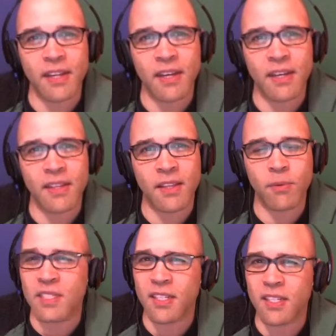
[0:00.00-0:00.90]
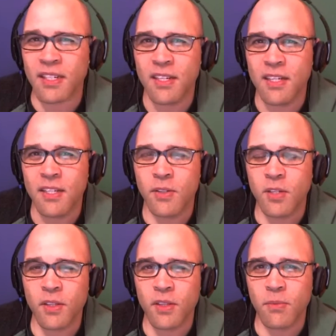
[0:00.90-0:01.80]
There was you
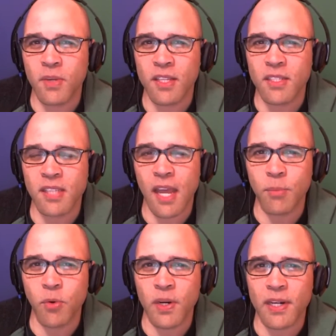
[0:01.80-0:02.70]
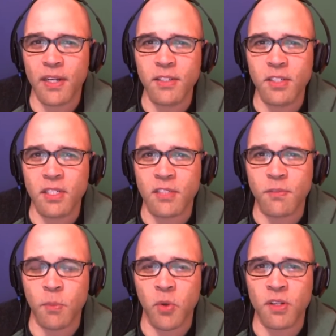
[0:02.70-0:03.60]
took one of the cyborg ninjas from
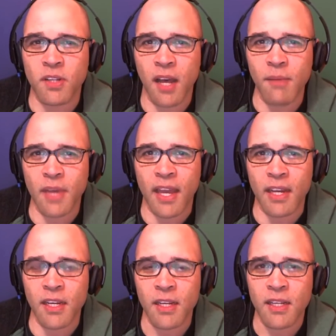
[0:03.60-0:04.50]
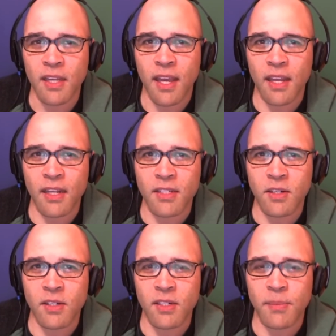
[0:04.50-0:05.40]
Mortal Kombat and
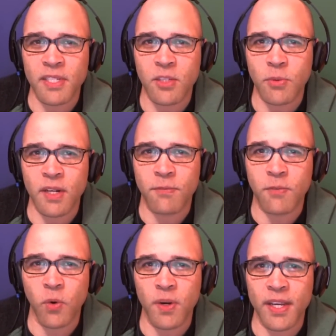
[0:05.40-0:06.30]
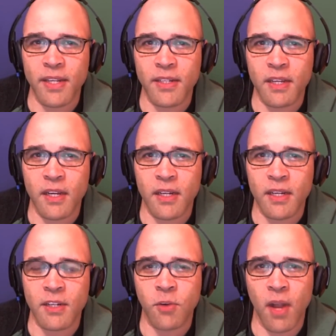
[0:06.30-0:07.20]
turned him into an Avoid
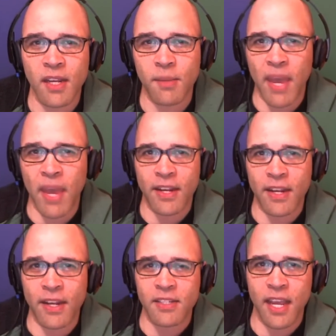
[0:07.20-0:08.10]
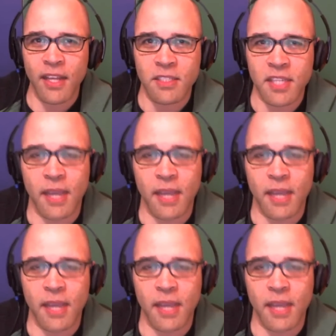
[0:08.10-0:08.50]
Karate Man and dance game.